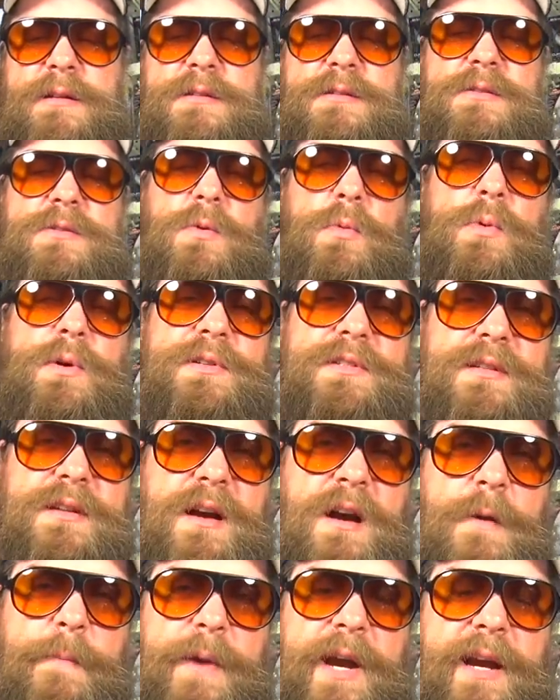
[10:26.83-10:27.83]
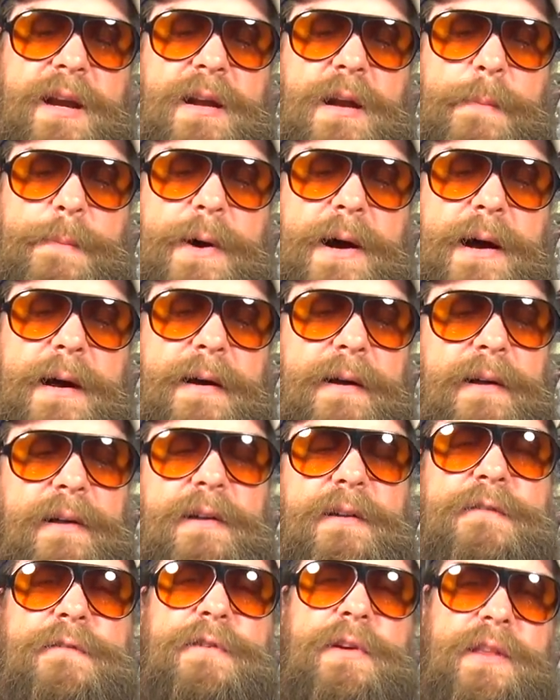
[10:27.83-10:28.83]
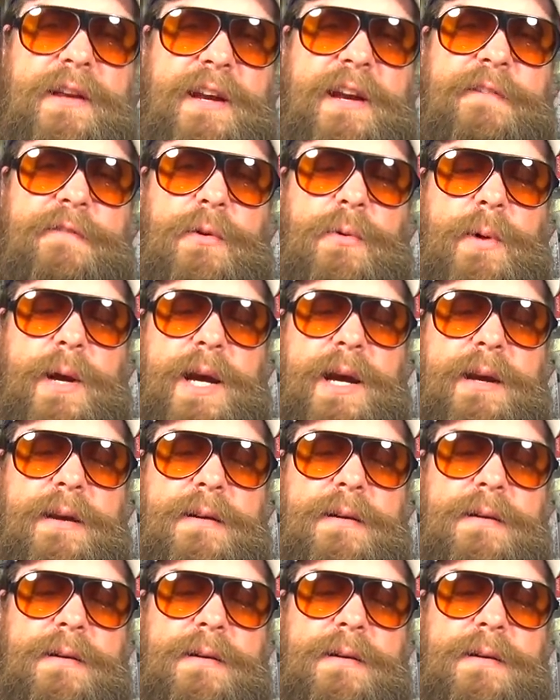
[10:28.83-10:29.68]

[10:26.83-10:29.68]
So we'll start making a pile for the giveaway.